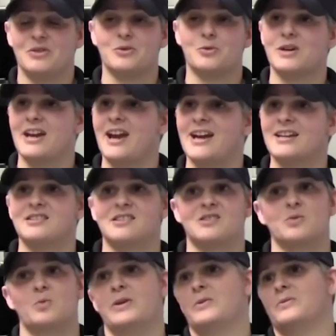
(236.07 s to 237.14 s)

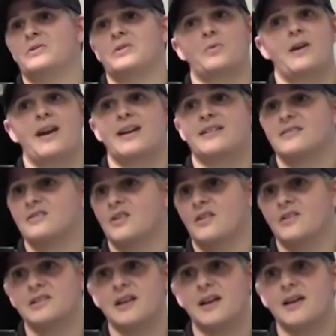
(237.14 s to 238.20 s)
3-axis, we use 3-axis
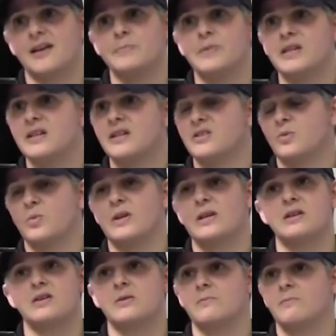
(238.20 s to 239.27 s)
all the time because we